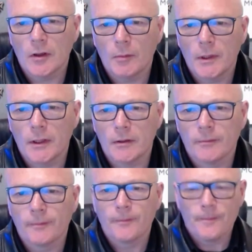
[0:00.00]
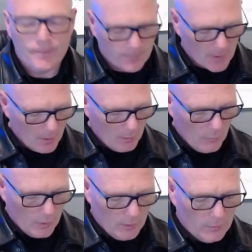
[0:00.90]
to copy that.
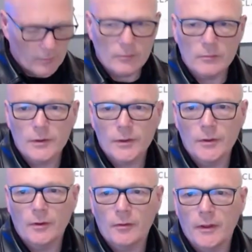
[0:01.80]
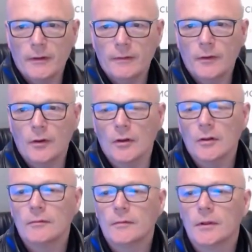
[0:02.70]
1, 2, 3,
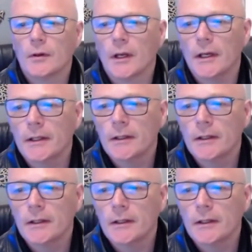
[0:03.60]
4. Okay.